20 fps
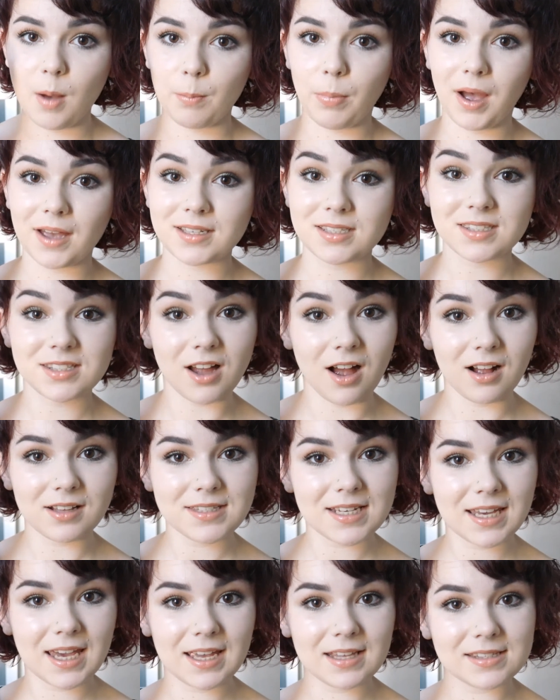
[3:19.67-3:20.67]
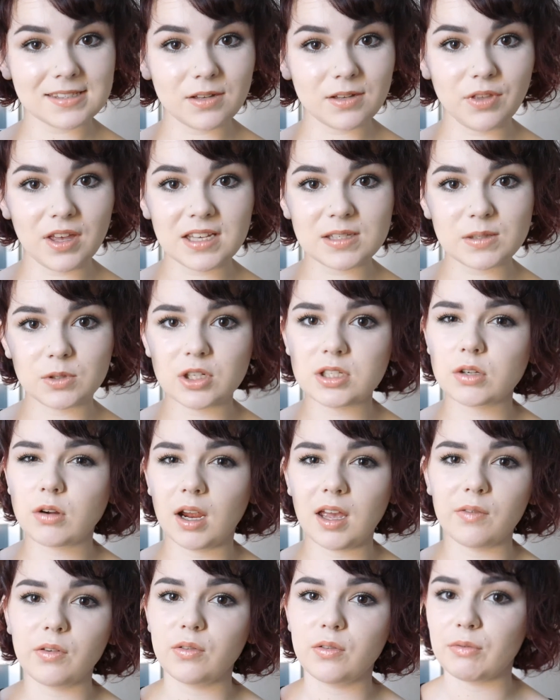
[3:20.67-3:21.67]
buy starter kits of this, which is
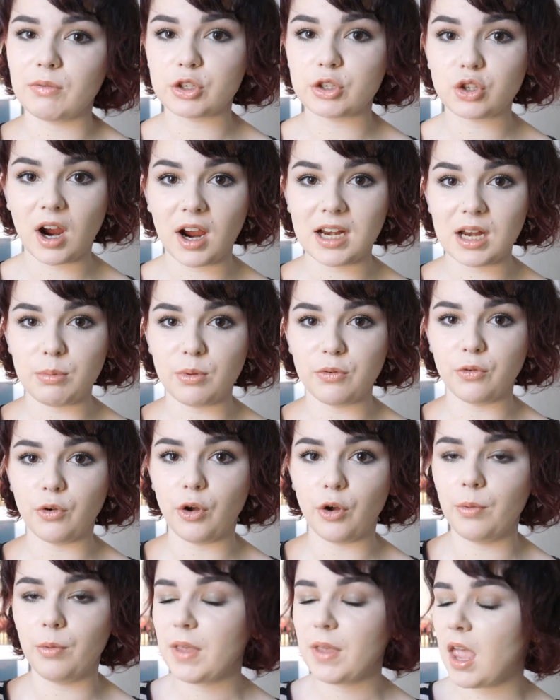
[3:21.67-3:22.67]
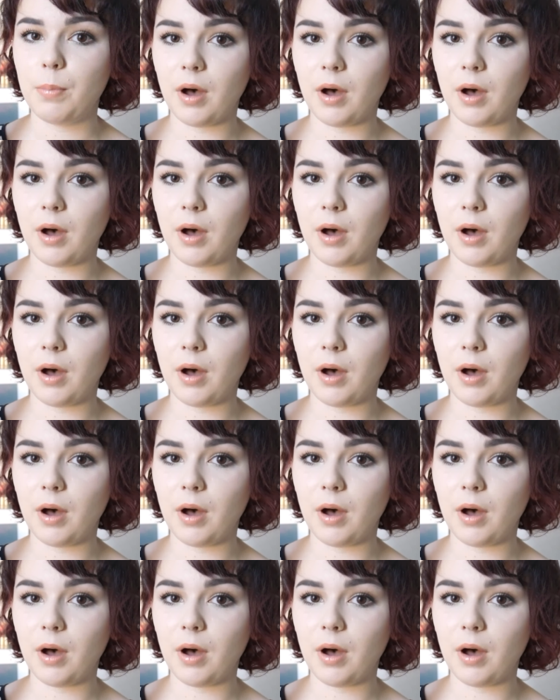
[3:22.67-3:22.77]
great if you've never tried it before,